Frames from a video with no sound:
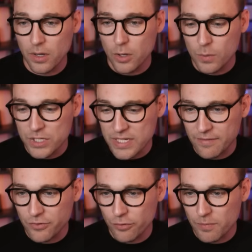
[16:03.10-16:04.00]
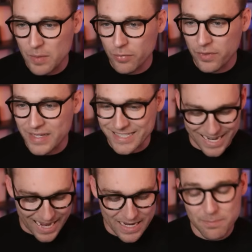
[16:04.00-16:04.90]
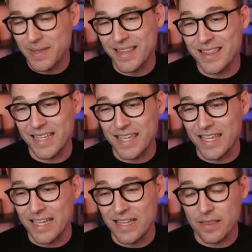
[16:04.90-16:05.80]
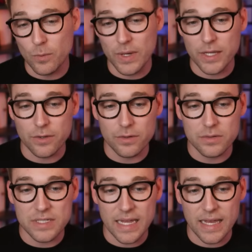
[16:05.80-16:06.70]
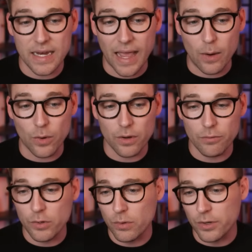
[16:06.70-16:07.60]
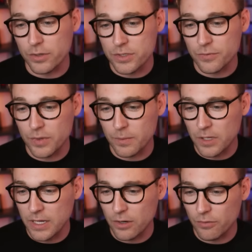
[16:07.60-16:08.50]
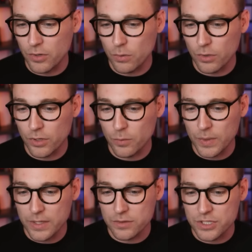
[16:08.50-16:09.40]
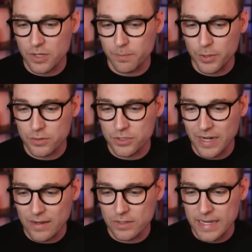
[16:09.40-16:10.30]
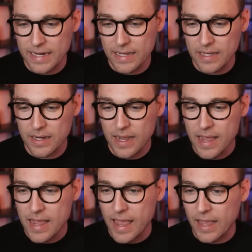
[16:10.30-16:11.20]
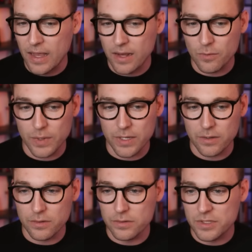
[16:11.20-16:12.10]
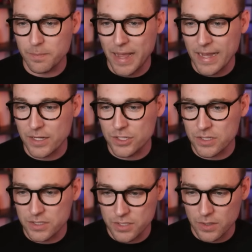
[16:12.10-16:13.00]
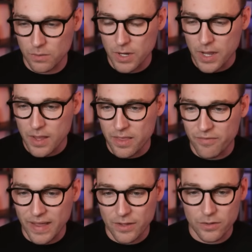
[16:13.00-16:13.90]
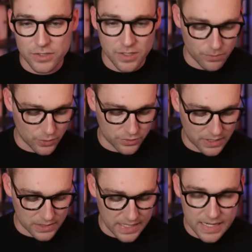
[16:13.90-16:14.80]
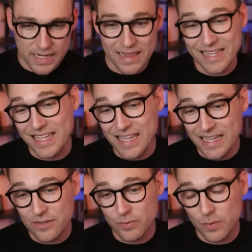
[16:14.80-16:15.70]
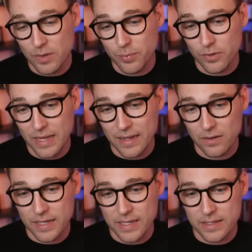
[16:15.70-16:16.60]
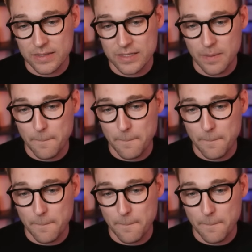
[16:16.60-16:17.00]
the type and the key that we used in our recorder. So if we look at our recorder, we used composer outdated and we used packages. So the value is composer outdated, and the keys we want to pull out is